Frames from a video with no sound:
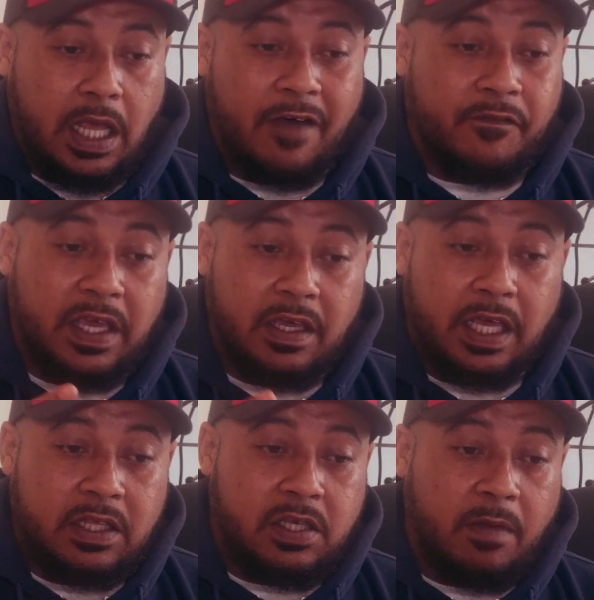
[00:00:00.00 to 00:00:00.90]
I
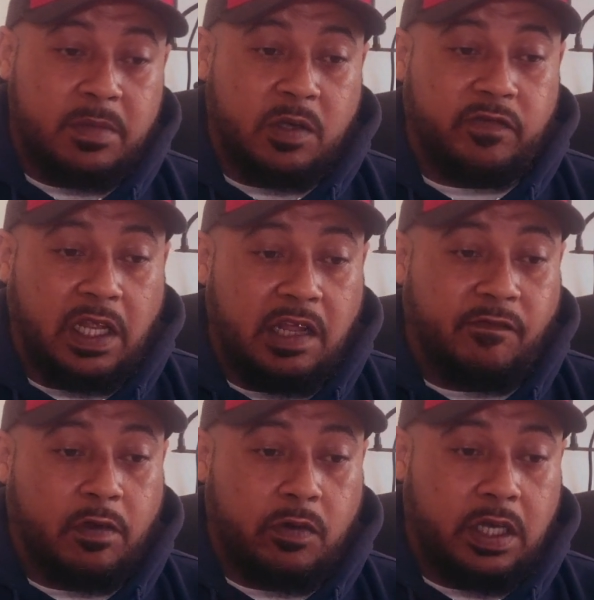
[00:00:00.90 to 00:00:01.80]
think in terms of
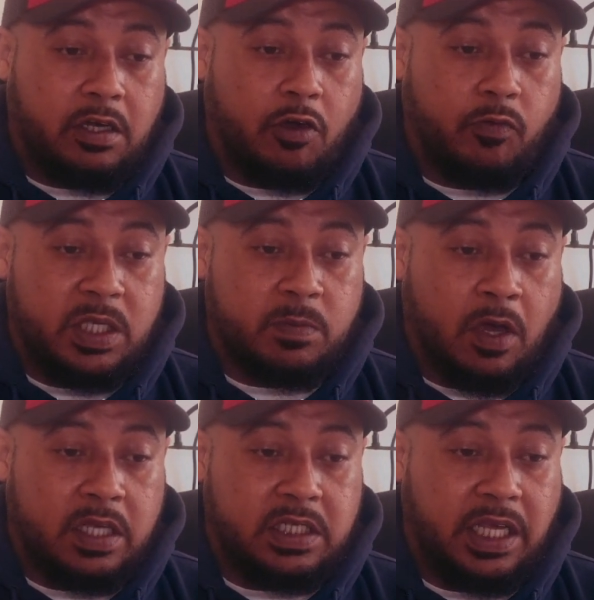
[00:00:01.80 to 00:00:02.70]
delivery,
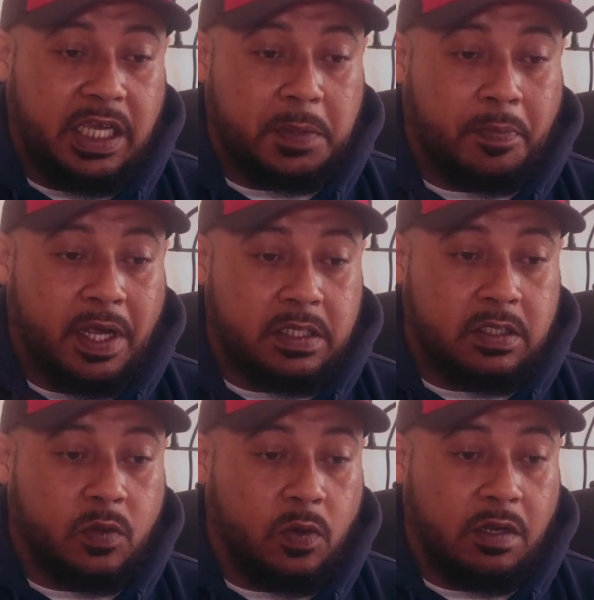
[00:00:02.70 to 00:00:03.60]
charisma, stage
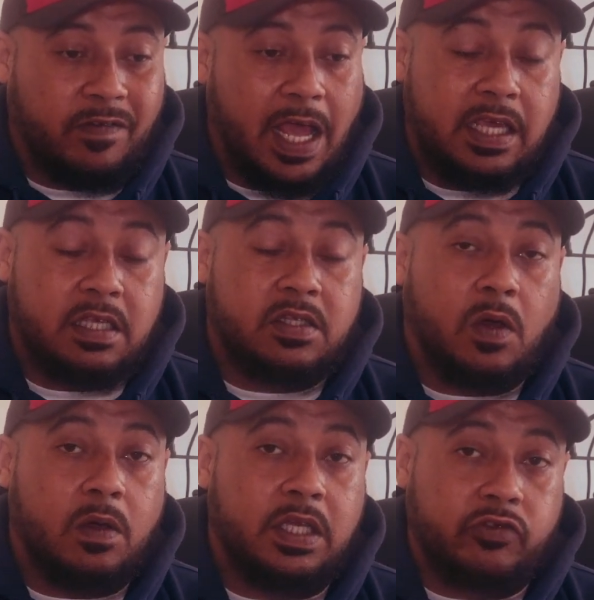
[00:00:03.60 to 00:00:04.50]
presence, all of that, he
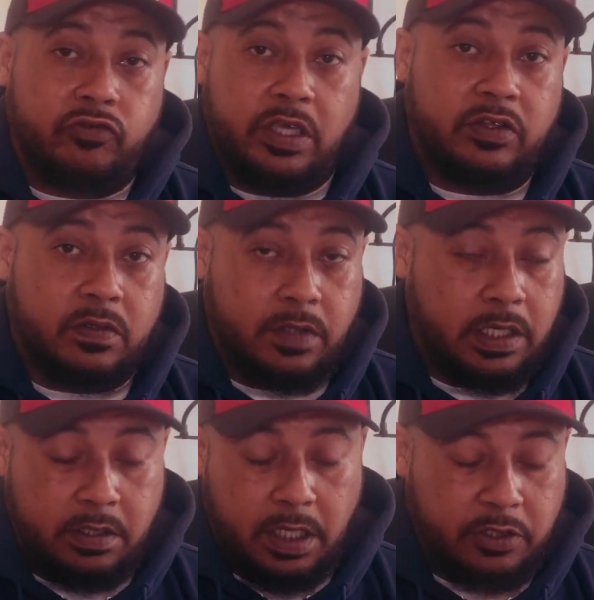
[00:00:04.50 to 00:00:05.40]
top, he, he,
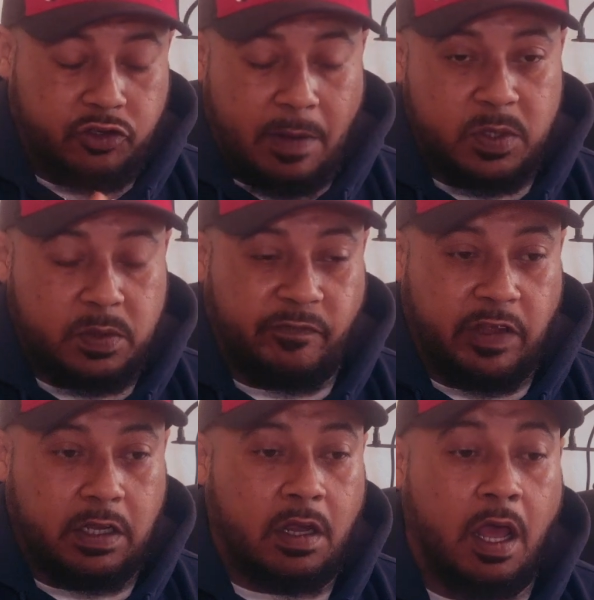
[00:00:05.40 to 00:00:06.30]
he, he trumps
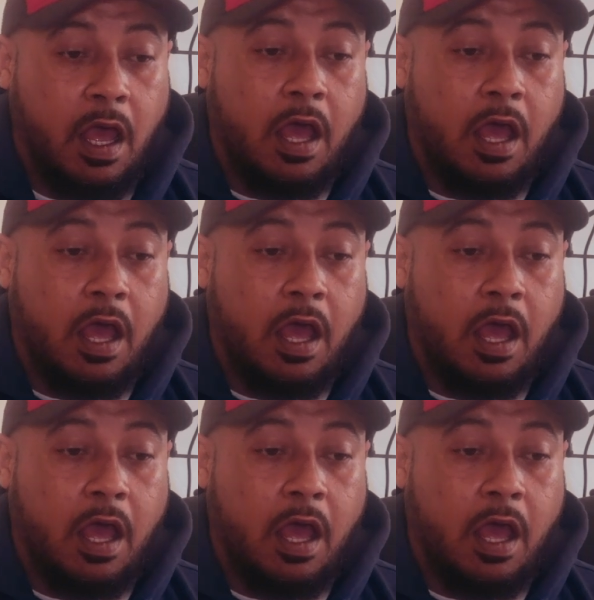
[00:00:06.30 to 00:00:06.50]
villain.